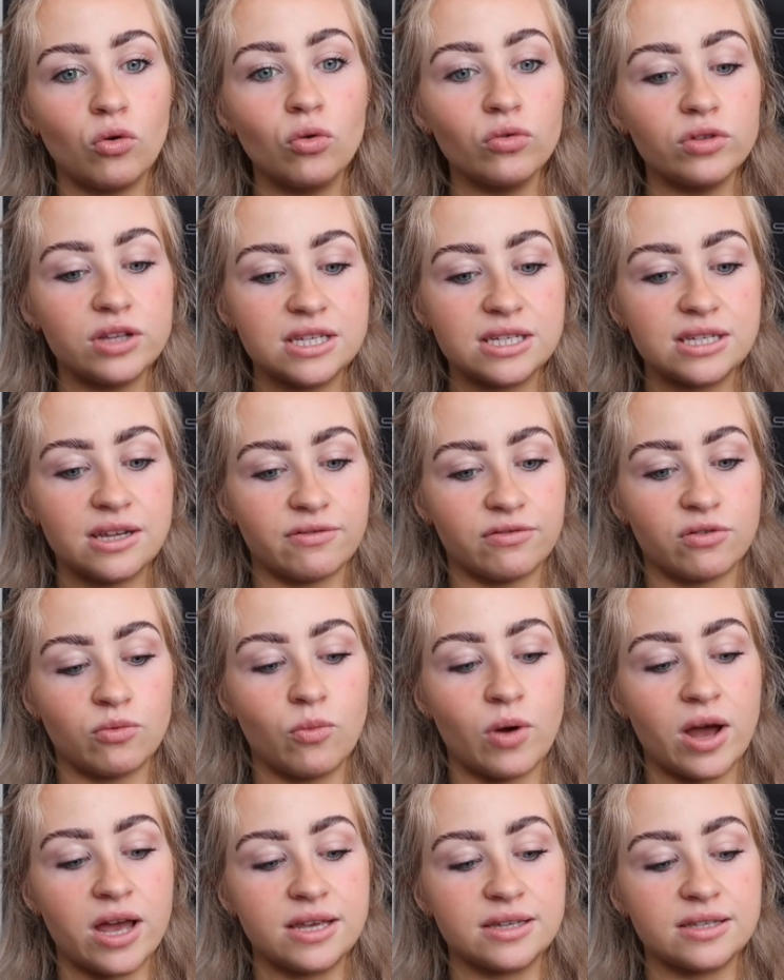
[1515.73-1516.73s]
all these
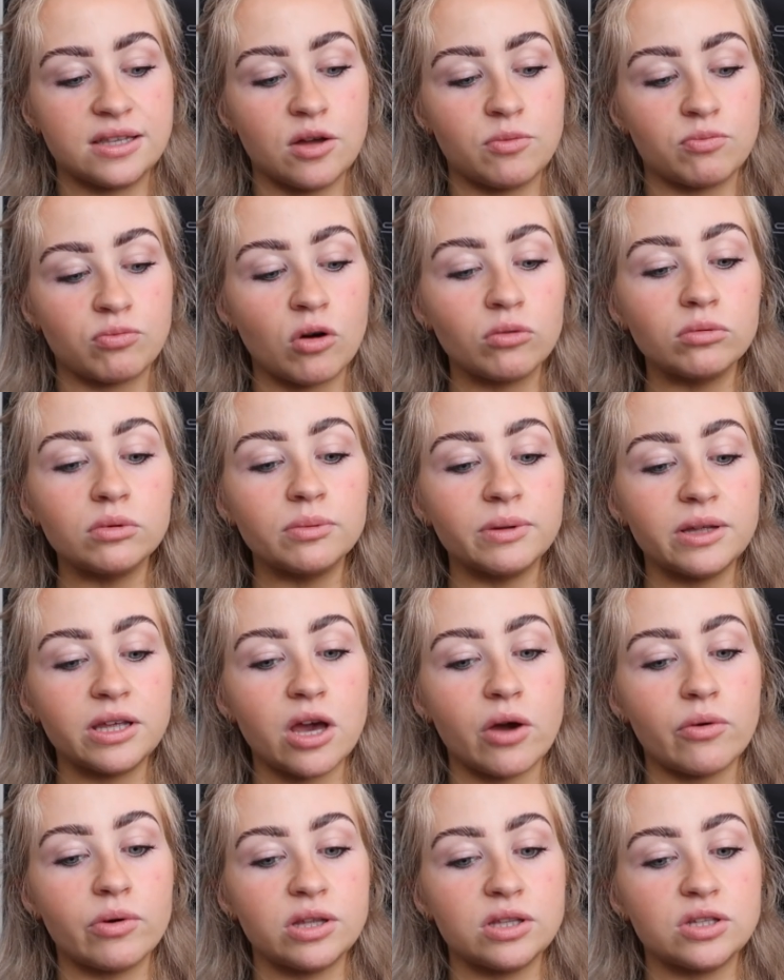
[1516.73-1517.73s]
different ways that are probably
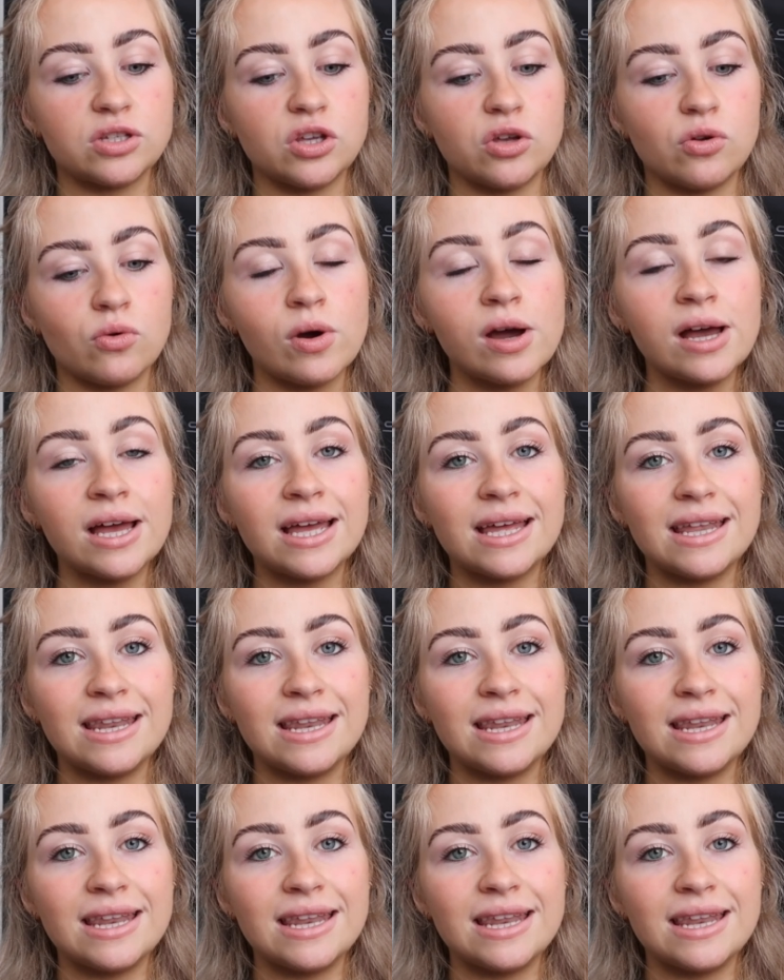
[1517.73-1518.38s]
going to